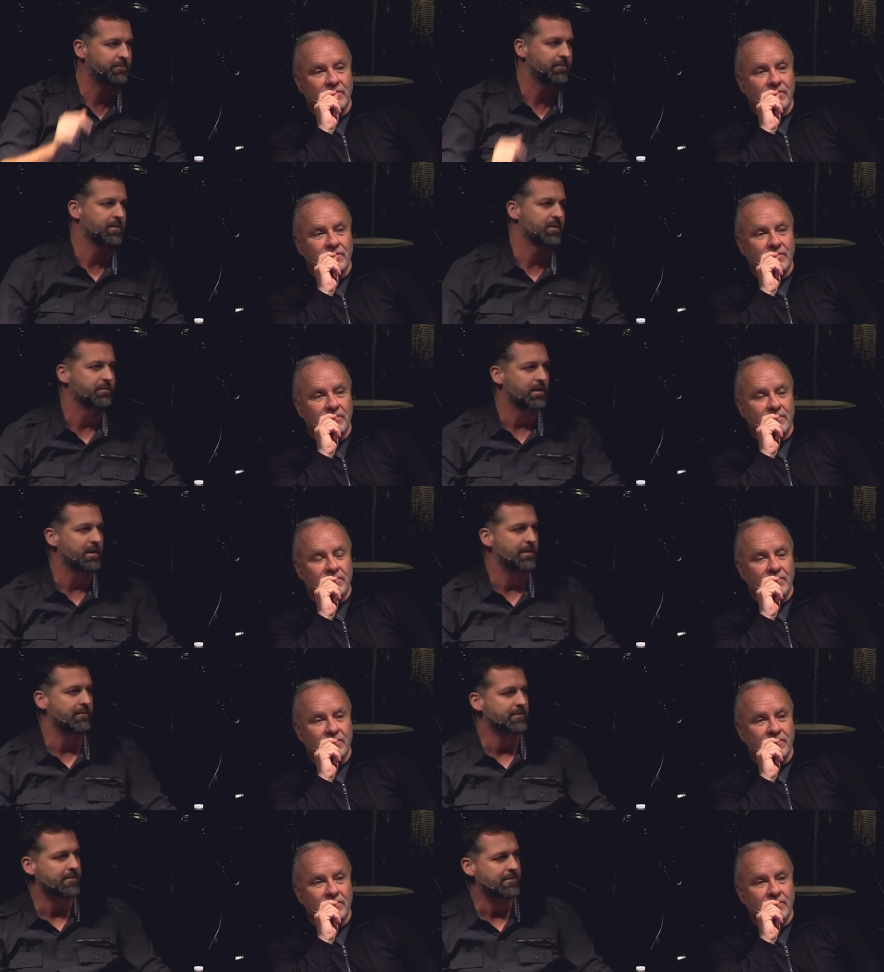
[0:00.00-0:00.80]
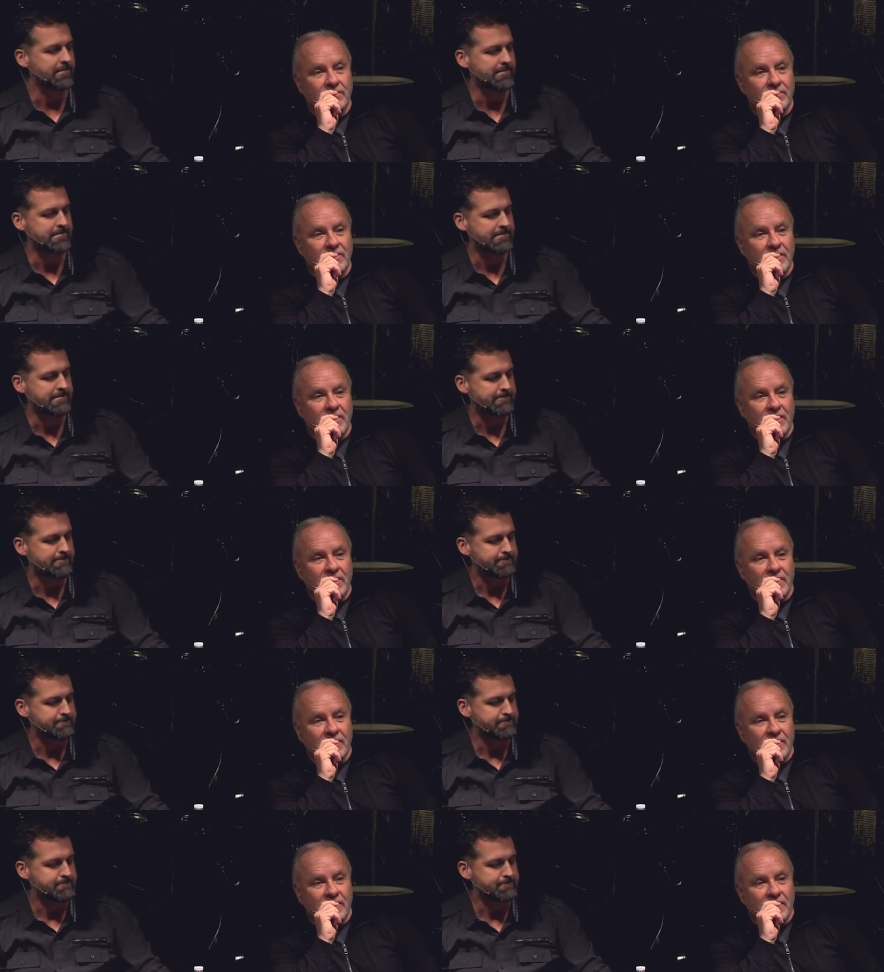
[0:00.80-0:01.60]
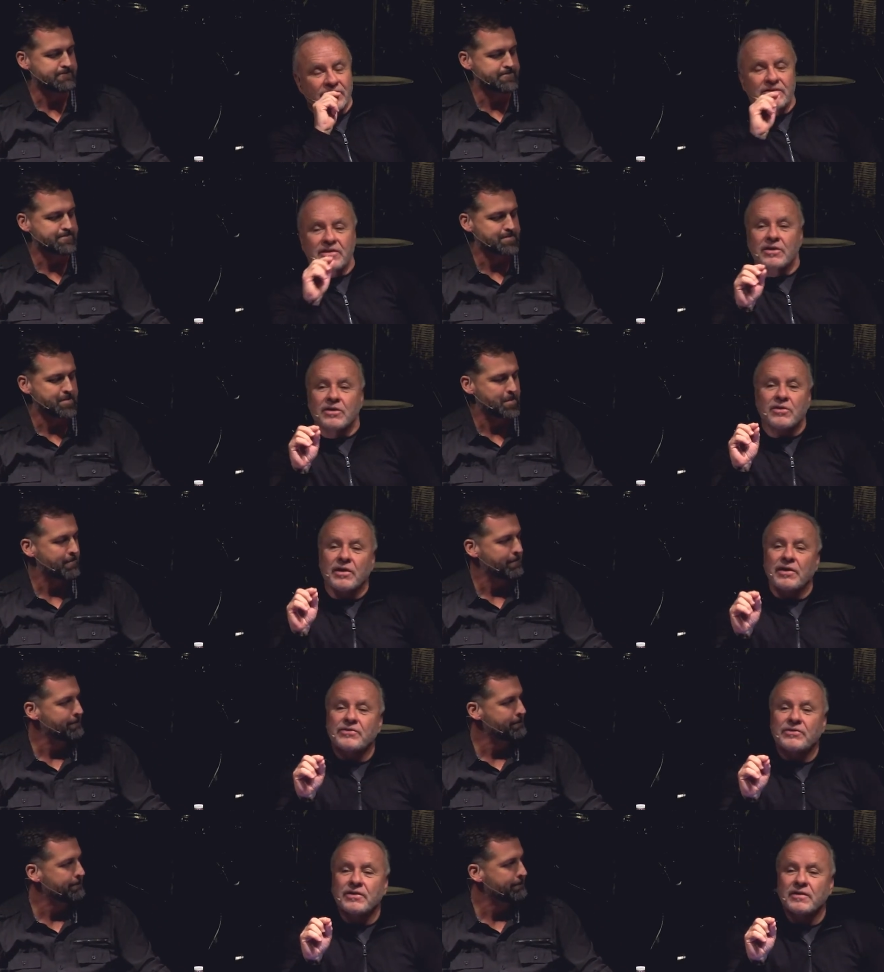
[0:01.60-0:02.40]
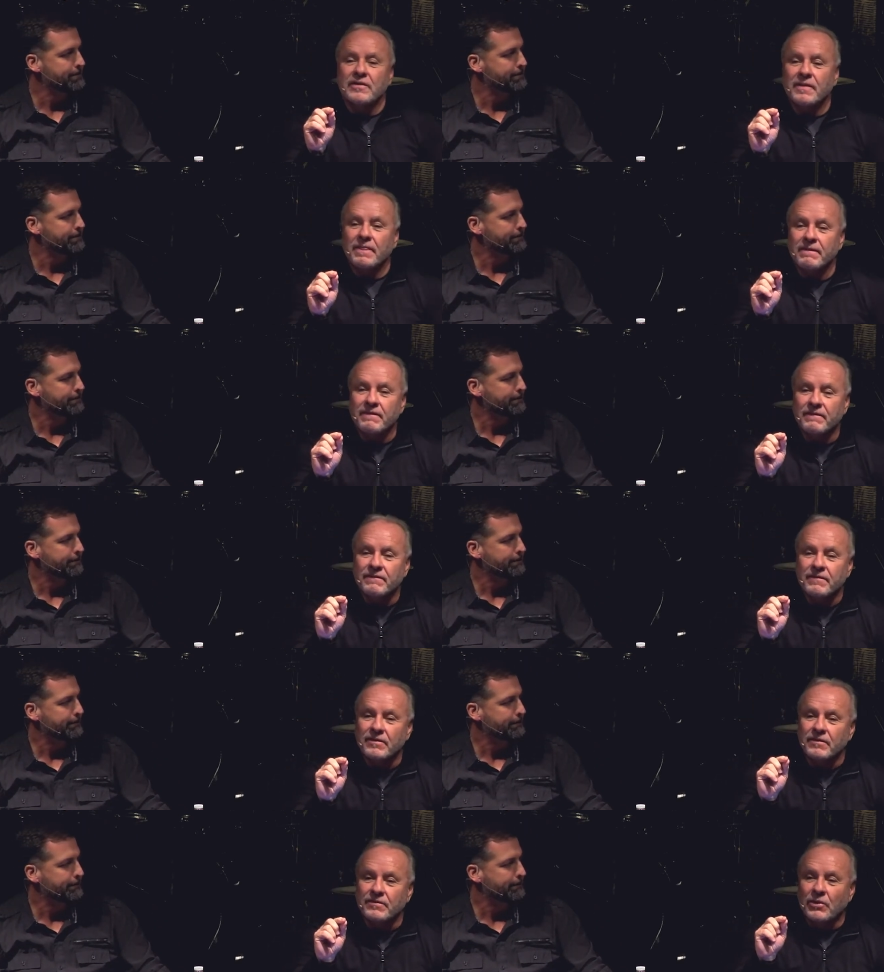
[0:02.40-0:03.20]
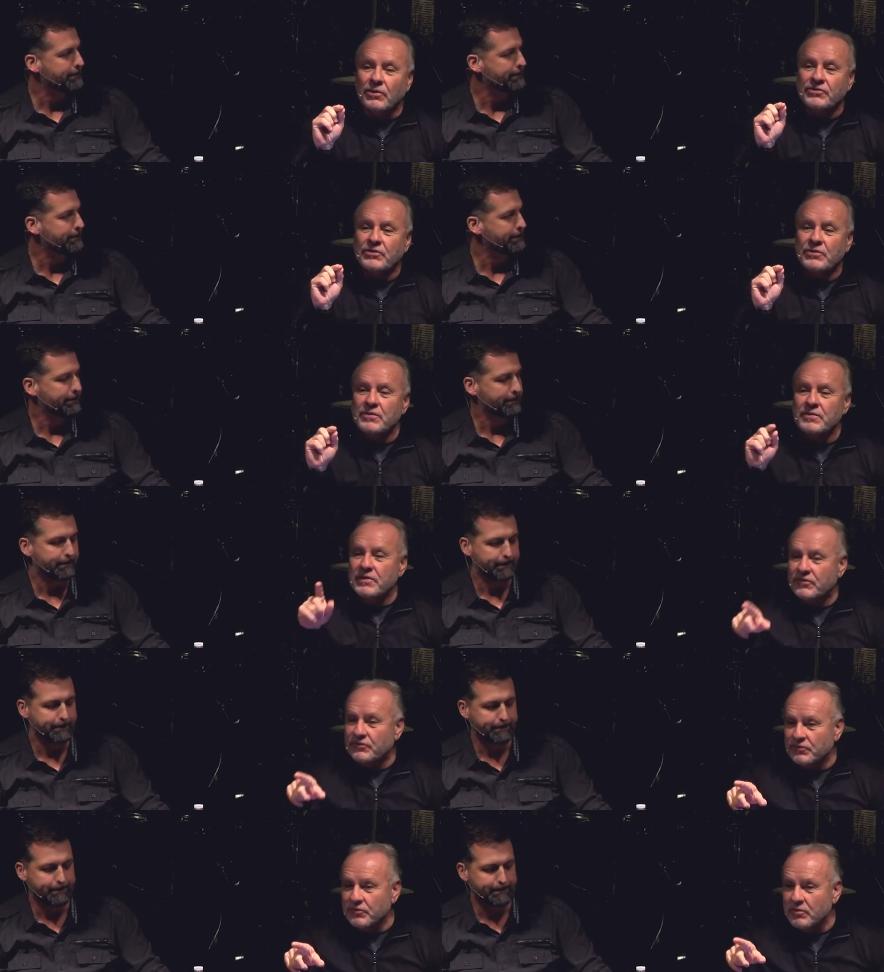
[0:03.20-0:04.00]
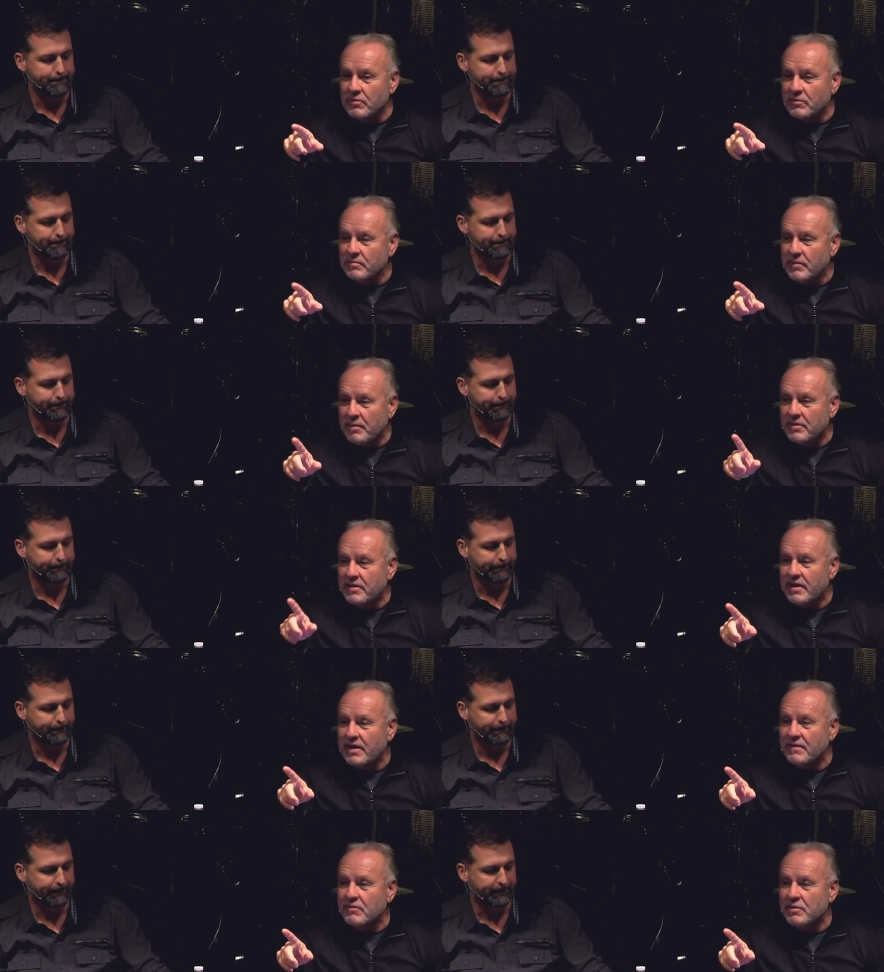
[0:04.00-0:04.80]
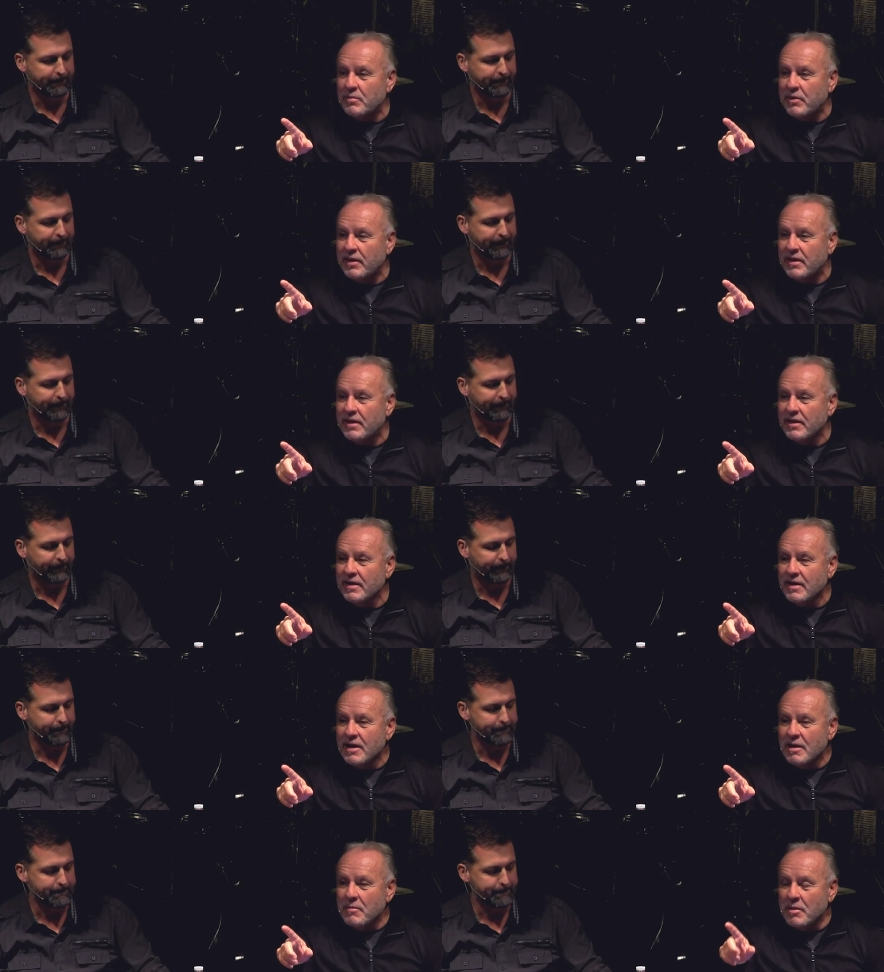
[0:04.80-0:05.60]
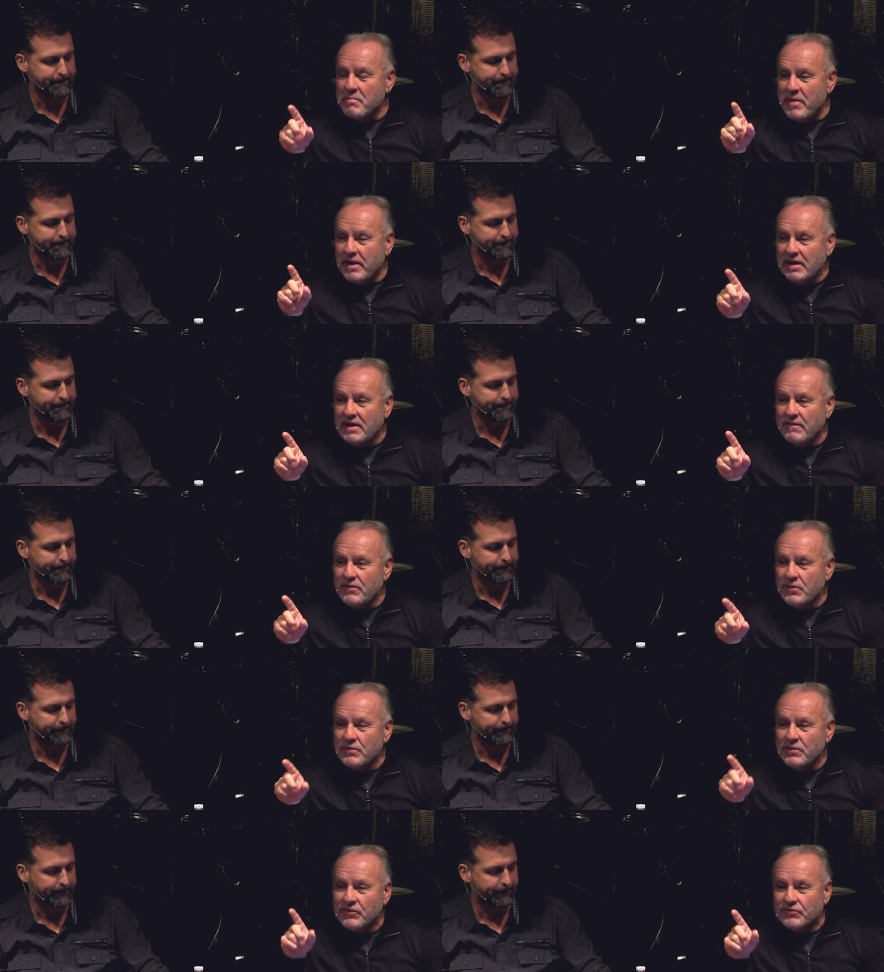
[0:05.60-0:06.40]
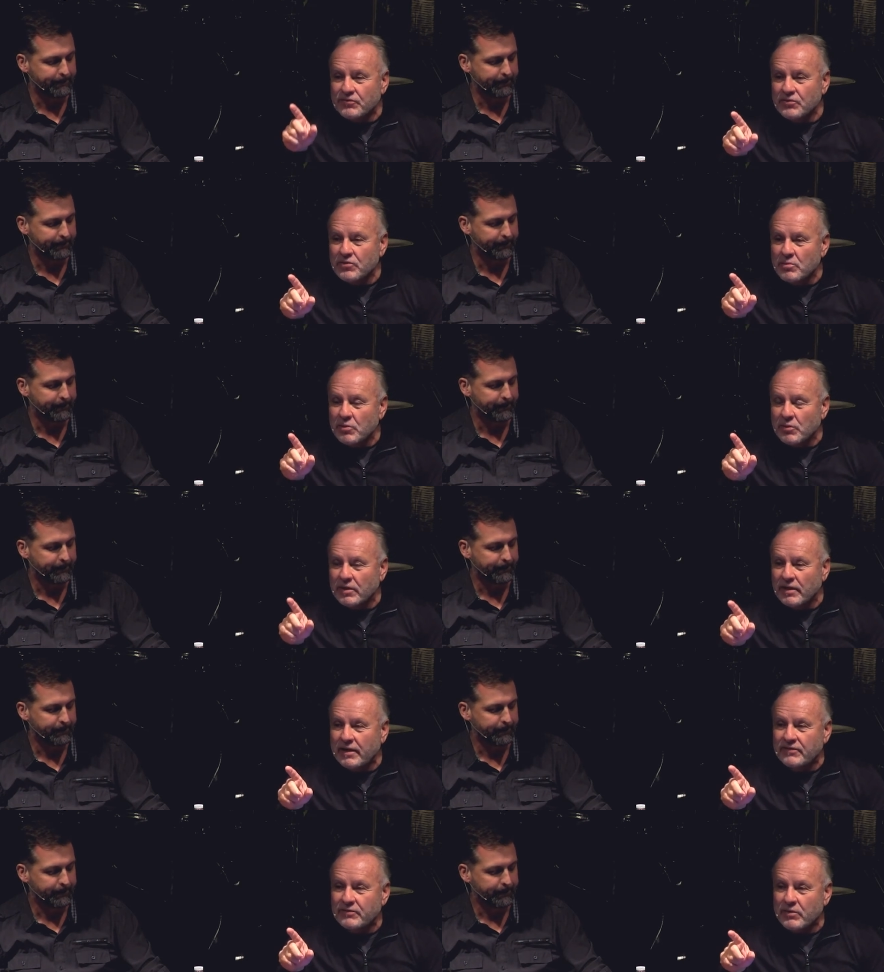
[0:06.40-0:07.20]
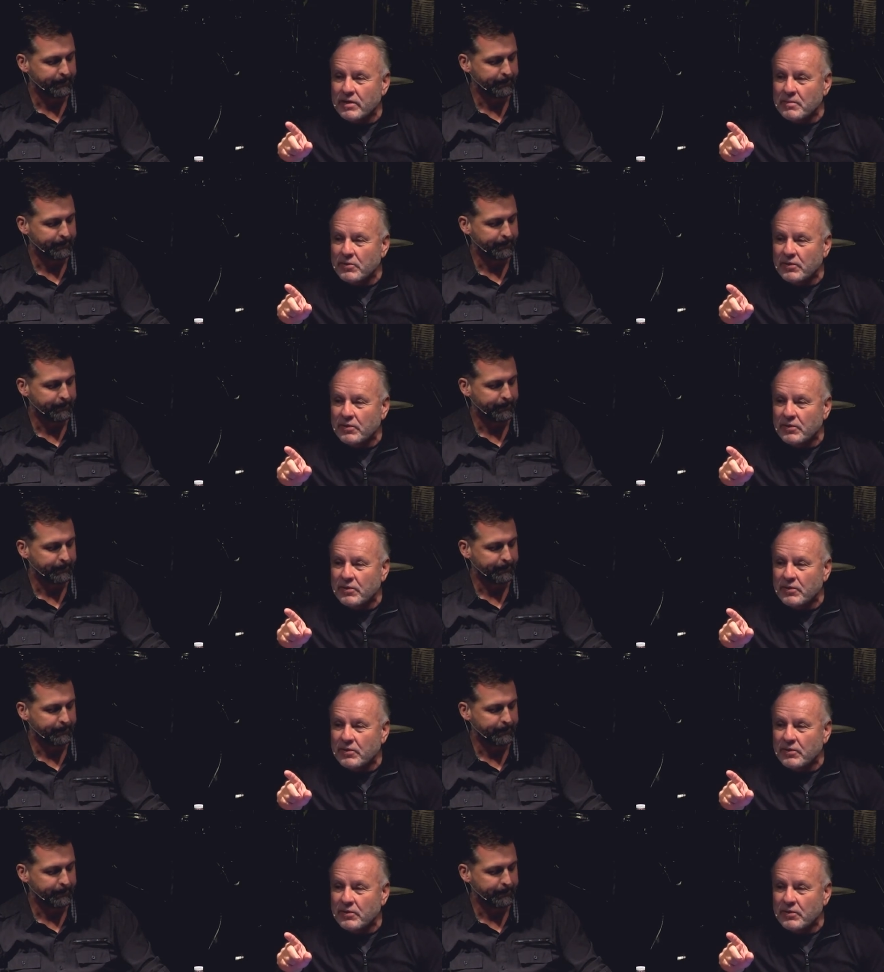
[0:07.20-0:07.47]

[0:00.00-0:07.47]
Speaker 1: for them in heaven.
Speaker 2: Isn't it crazy? Those of you in this room, maybe not everybody, but many of you in this room will relate to what I'm